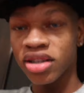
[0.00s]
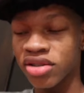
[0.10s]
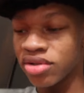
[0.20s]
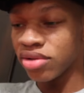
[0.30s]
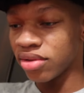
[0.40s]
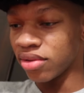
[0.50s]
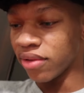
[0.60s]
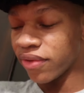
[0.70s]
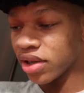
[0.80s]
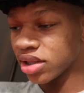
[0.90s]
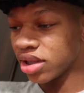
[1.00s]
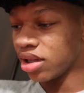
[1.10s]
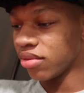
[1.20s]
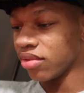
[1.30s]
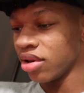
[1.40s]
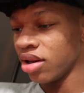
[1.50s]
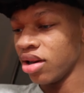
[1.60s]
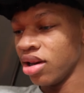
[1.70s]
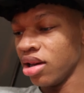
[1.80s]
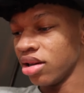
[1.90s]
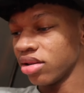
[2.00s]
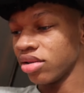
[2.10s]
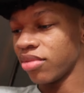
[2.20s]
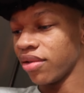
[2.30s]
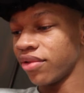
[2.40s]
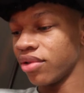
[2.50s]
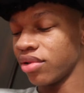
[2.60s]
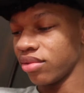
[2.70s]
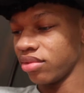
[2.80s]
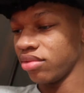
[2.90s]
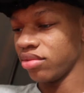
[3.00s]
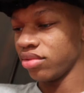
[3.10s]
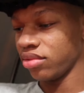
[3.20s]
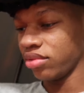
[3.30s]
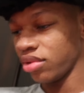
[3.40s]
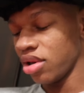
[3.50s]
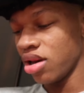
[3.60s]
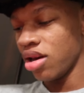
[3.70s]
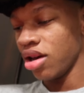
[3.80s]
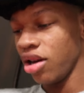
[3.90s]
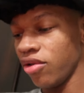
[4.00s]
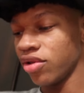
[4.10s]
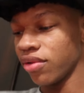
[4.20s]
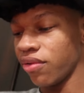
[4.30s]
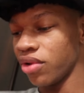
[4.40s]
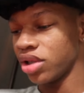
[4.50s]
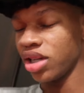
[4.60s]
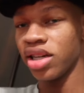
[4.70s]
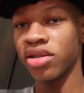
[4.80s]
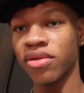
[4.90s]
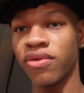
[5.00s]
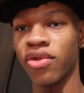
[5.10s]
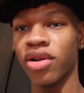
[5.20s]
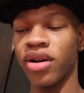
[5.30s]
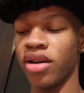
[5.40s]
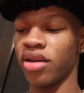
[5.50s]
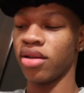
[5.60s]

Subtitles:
of school, fell asleep. So my phone on. It was on 14, it's on 40 right now.